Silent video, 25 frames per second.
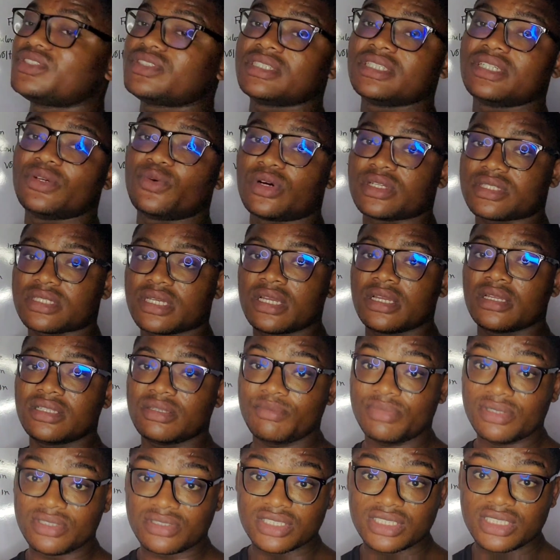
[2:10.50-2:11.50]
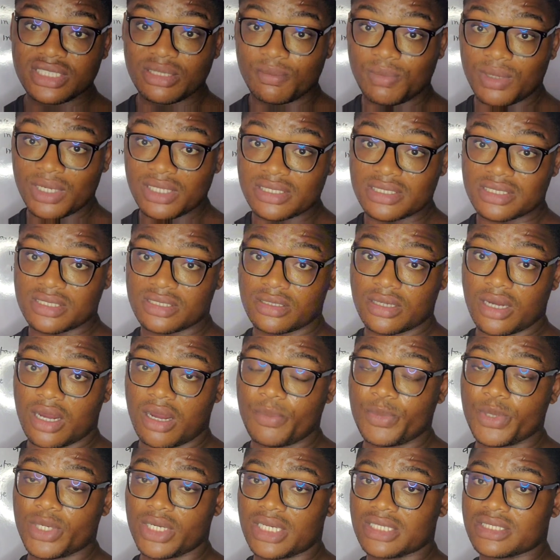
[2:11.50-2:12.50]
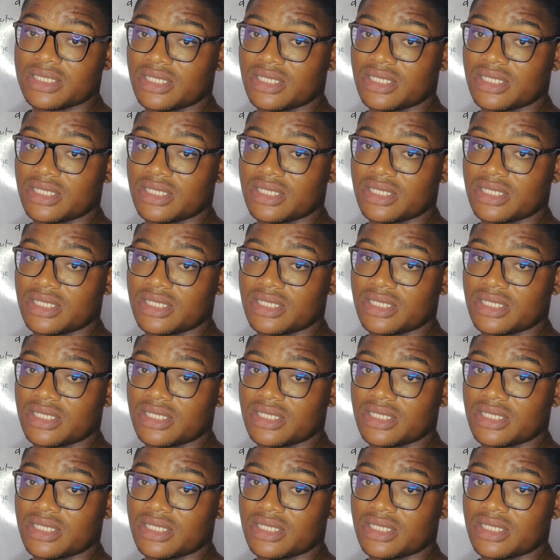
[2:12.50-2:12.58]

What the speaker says: between the what? Between the plates. I hope you